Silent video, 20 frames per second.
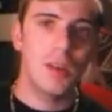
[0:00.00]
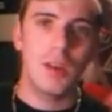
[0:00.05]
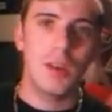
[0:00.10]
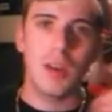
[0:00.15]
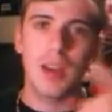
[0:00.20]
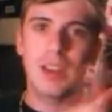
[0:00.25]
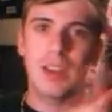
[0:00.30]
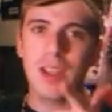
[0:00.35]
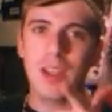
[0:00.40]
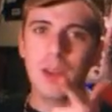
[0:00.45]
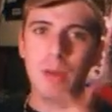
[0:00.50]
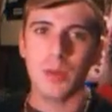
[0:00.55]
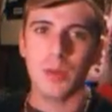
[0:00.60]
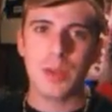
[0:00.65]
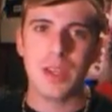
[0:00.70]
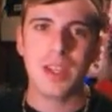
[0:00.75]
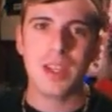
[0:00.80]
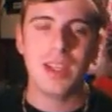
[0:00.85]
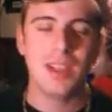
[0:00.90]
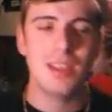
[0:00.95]
Another
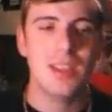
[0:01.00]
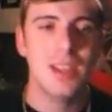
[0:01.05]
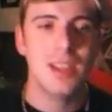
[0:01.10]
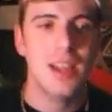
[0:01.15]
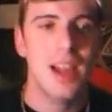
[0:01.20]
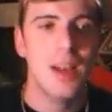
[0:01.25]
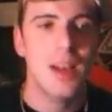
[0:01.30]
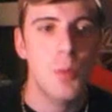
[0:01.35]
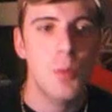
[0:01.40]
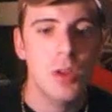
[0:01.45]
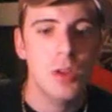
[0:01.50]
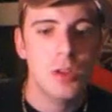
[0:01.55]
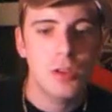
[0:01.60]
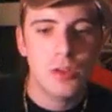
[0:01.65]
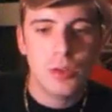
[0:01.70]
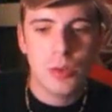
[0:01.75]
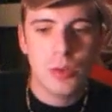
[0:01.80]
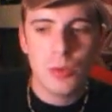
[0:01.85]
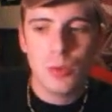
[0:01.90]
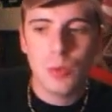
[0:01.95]
thing that I want
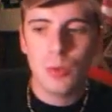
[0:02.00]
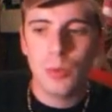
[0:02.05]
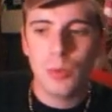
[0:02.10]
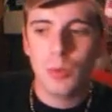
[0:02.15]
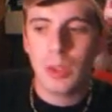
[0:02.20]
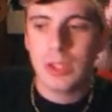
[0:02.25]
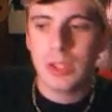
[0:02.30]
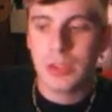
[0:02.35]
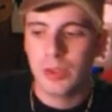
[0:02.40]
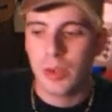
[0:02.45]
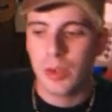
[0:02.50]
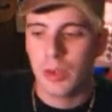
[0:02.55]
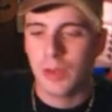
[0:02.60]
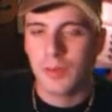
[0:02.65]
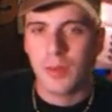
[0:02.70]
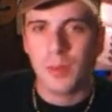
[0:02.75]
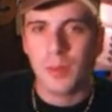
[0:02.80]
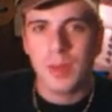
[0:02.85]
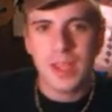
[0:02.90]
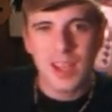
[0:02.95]
to let you know of
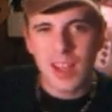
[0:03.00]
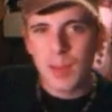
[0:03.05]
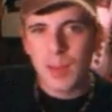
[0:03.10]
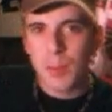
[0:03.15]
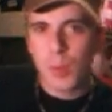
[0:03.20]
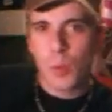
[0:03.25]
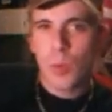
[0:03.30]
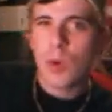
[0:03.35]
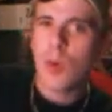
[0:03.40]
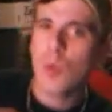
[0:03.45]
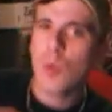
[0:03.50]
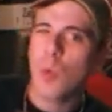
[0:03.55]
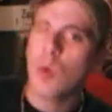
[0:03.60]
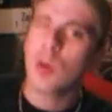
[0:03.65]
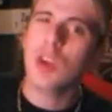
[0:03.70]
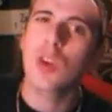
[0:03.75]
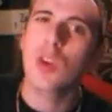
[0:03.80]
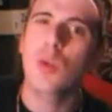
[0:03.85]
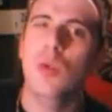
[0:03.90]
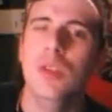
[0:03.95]
the me and April, we're
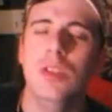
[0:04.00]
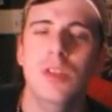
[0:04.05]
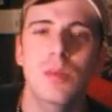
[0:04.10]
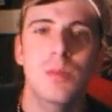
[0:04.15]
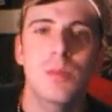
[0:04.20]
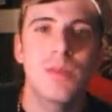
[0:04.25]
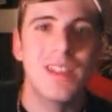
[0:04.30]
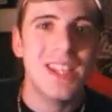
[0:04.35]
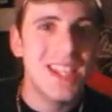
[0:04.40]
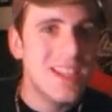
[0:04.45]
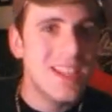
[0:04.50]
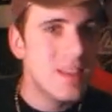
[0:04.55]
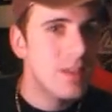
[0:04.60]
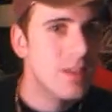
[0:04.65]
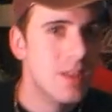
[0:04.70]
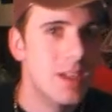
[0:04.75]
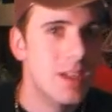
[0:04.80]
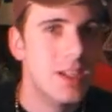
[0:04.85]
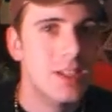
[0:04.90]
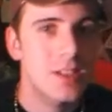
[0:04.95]
working on some neat
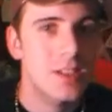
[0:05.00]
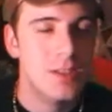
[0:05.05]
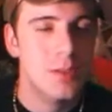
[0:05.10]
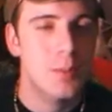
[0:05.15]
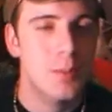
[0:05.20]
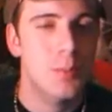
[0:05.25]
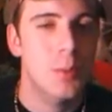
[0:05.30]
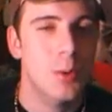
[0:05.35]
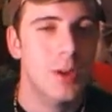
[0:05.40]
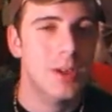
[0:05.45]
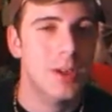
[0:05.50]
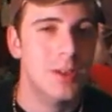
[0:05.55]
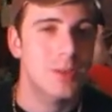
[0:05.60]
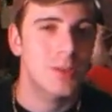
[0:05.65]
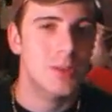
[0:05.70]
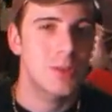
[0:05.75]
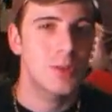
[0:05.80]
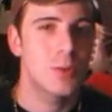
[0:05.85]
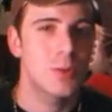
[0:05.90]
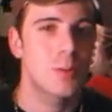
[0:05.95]
things to bring
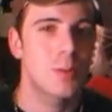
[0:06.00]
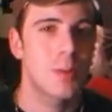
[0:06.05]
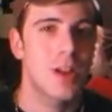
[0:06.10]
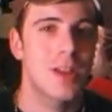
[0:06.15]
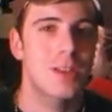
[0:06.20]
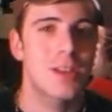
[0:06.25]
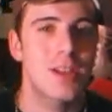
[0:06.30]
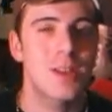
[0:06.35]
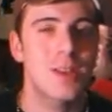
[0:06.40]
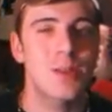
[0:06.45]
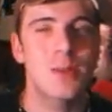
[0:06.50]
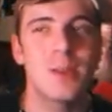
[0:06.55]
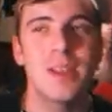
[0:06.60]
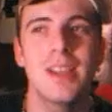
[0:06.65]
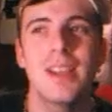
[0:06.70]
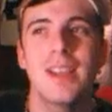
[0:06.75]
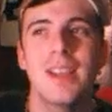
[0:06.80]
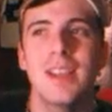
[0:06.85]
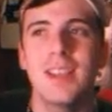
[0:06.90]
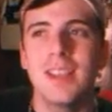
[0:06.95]
to you on my channel.
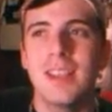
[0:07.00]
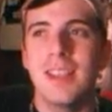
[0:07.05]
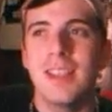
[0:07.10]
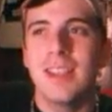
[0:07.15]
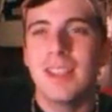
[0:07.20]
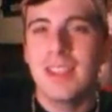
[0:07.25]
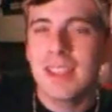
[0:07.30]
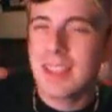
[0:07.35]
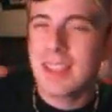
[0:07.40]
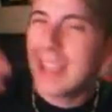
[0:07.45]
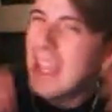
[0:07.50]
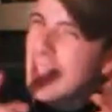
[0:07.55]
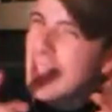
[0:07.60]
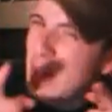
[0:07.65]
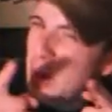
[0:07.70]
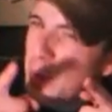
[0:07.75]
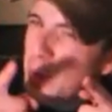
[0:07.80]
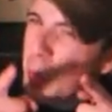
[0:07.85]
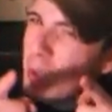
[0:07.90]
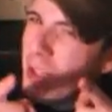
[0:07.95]
Can't tell
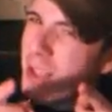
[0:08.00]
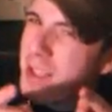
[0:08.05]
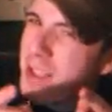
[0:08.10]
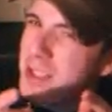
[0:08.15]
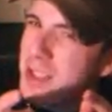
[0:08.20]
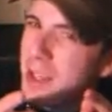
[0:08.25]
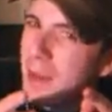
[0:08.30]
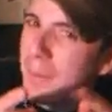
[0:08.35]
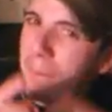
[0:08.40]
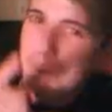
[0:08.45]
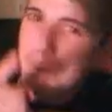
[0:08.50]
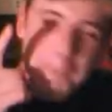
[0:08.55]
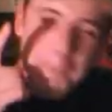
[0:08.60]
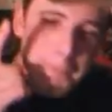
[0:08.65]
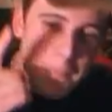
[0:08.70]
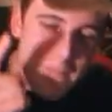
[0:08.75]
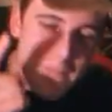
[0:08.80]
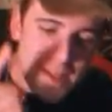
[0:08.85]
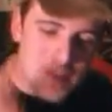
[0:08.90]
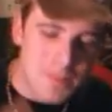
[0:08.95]
you what it is yet.
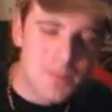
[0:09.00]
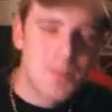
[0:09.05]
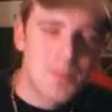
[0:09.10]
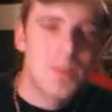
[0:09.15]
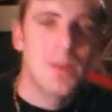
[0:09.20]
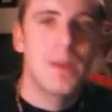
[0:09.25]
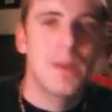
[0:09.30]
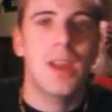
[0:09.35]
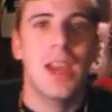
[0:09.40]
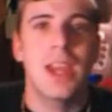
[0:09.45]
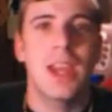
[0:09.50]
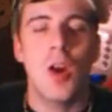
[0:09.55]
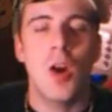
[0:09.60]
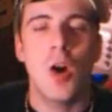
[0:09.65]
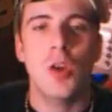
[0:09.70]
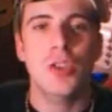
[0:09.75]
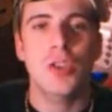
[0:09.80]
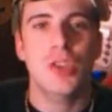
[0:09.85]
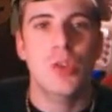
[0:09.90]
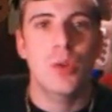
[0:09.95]
And
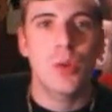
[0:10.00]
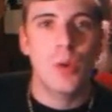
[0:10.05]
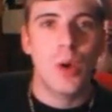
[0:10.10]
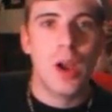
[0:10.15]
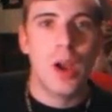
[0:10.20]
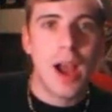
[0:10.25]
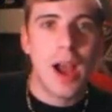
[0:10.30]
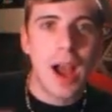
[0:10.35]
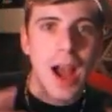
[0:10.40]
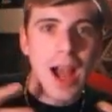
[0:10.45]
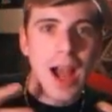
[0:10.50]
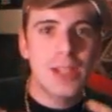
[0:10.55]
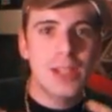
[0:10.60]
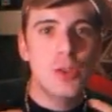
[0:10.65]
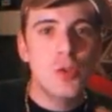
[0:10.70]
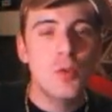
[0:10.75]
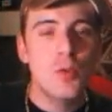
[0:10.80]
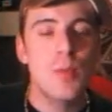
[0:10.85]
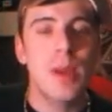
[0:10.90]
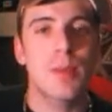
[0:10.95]
also, I
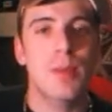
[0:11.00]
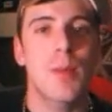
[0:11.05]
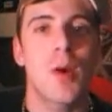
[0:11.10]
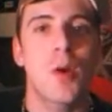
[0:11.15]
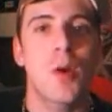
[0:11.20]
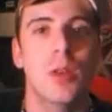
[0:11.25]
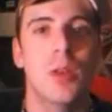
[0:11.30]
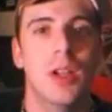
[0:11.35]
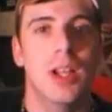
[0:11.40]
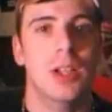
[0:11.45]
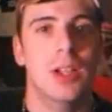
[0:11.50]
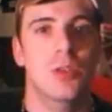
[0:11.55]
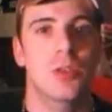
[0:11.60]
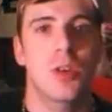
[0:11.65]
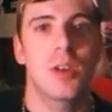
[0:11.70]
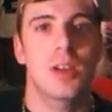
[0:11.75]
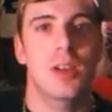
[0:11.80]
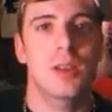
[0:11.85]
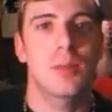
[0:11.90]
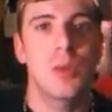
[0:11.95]
do make my own
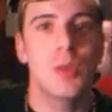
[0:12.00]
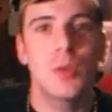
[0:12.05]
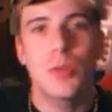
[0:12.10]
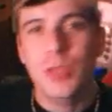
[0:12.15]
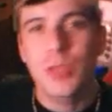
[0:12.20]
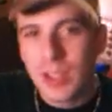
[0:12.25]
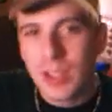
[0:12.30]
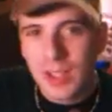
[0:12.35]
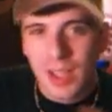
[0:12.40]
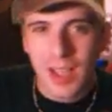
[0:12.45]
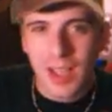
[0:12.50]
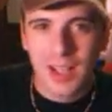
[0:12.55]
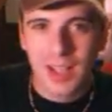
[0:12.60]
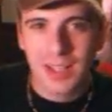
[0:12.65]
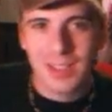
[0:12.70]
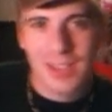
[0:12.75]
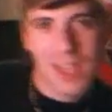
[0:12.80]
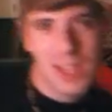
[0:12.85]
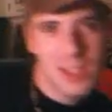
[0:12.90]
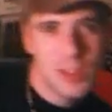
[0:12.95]
electronic music, kind of
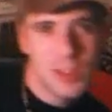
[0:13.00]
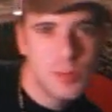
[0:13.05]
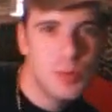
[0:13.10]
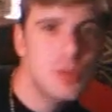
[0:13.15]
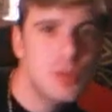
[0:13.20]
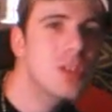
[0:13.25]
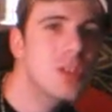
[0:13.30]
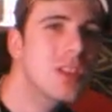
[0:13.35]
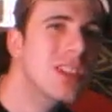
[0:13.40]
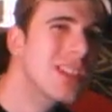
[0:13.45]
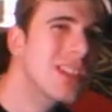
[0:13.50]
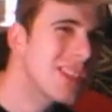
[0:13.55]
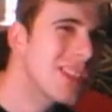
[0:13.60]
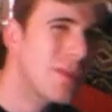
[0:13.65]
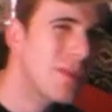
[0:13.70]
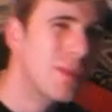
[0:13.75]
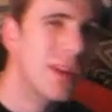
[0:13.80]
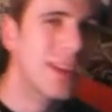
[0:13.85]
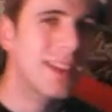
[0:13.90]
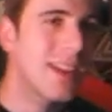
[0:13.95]
like dance music and
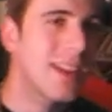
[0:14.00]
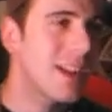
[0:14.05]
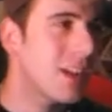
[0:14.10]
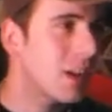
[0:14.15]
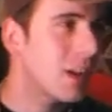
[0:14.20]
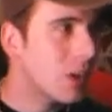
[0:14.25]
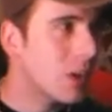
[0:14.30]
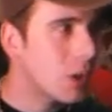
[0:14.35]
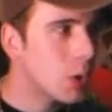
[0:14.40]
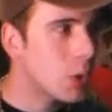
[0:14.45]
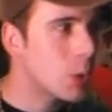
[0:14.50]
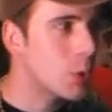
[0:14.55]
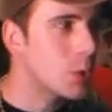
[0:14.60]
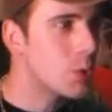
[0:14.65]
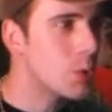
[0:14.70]
stuff like that, like a little